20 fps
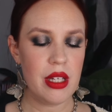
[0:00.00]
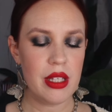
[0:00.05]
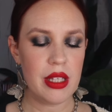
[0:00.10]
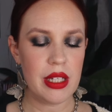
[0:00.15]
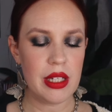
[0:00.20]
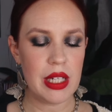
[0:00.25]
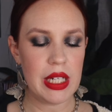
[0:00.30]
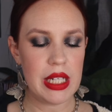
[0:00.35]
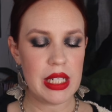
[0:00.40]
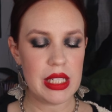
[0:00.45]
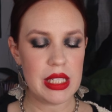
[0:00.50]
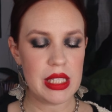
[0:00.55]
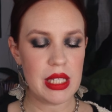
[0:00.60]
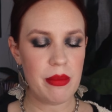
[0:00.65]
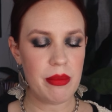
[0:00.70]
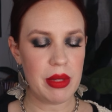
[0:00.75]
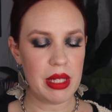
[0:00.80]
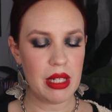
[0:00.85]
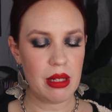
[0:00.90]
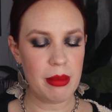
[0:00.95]
There is
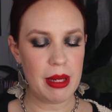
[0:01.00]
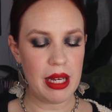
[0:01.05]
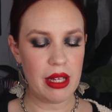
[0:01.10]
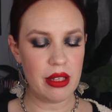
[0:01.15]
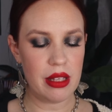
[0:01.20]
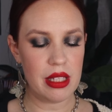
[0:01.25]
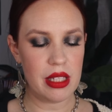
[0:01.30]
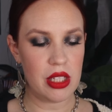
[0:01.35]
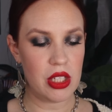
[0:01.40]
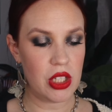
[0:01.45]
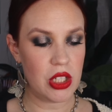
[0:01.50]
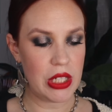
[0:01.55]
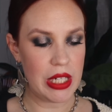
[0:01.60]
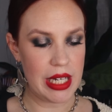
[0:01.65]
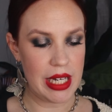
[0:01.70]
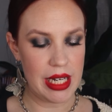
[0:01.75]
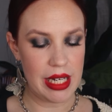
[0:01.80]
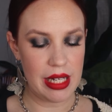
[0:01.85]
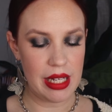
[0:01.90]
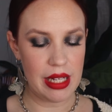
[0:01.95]
something about this
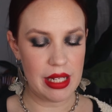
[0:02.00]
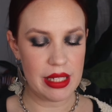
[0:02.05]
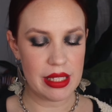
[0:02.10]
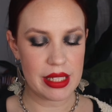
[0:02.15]
shade and